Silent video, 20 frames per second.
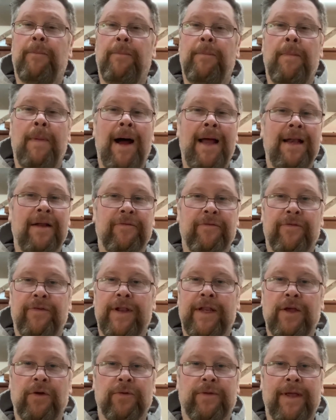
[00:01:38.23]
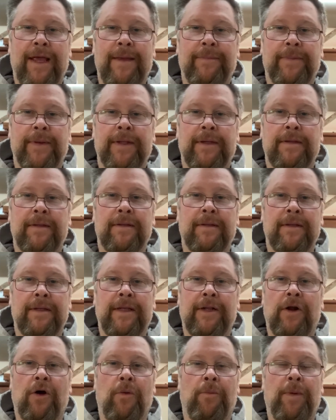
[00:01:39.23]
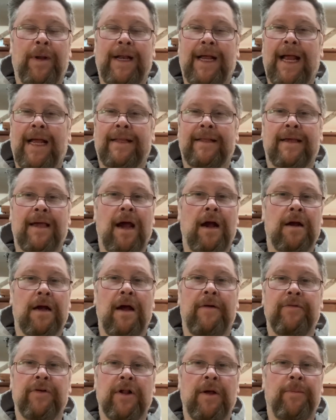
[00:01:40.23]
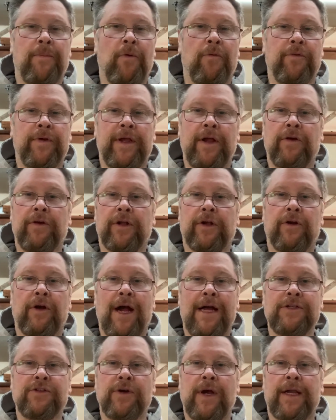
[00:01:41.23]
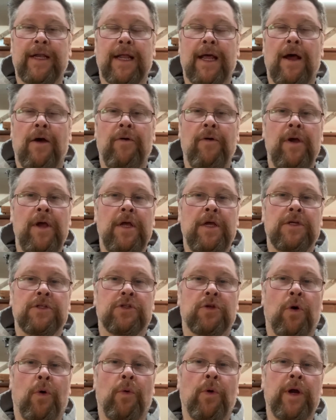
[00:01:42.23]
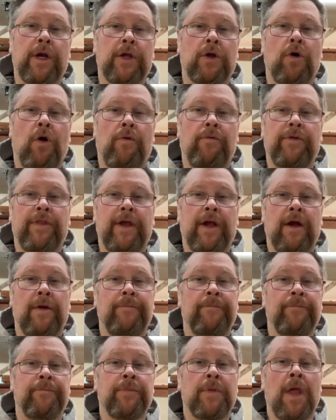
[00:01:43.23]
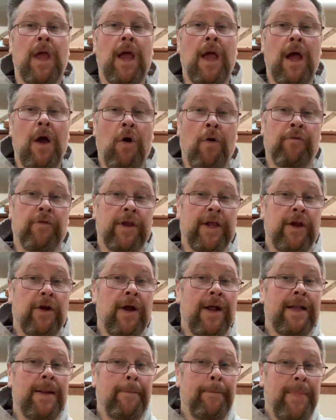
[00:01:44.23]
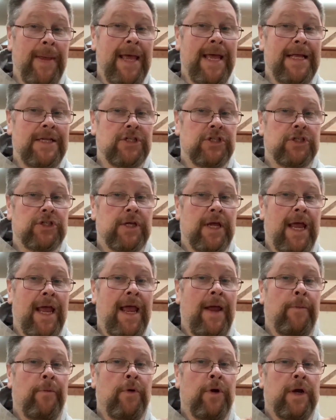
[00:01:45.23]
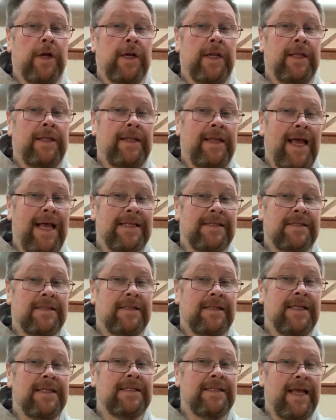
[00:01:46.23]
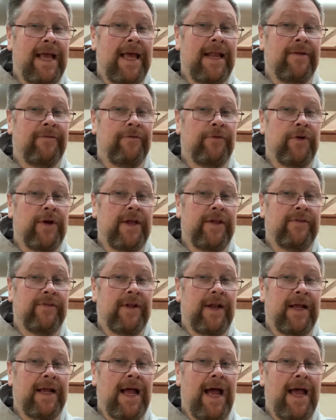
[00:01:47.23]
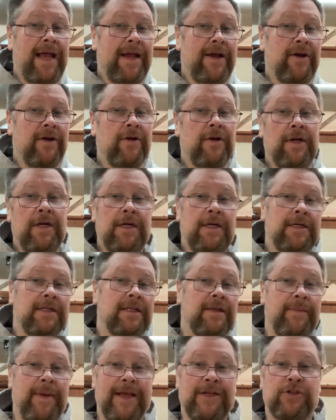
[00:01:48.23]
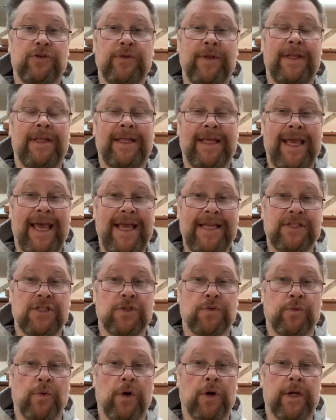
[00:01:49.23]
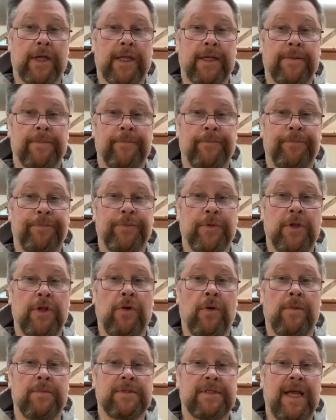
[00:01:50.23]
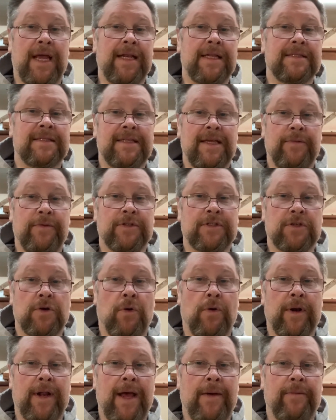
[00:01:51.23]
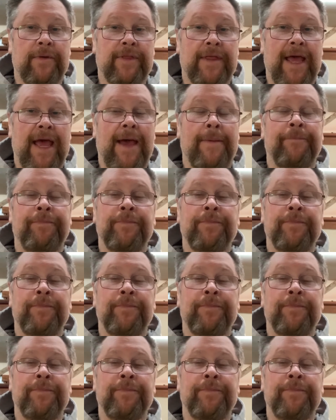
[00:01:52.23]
I never videotape it, you know, but I got the car covered up over here in the garage right now. So we're going to go over here on the bench, and we're going to test this antifreeze that I got here to make sure that the gauge is working. You know what I'm saying? And see what's going on with that.